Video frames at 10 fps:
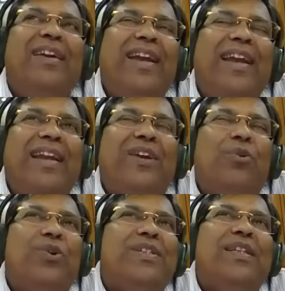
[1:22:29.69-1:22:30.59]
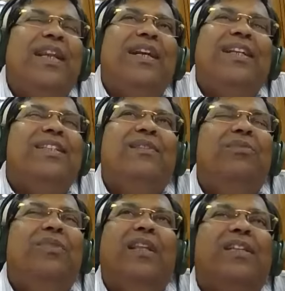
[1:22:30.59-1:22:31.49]
Here, hostility,
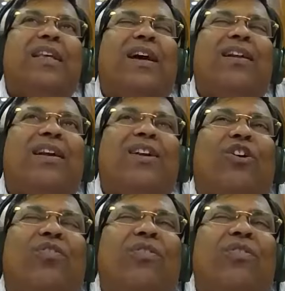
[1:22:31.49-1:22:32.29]
this is unheard of.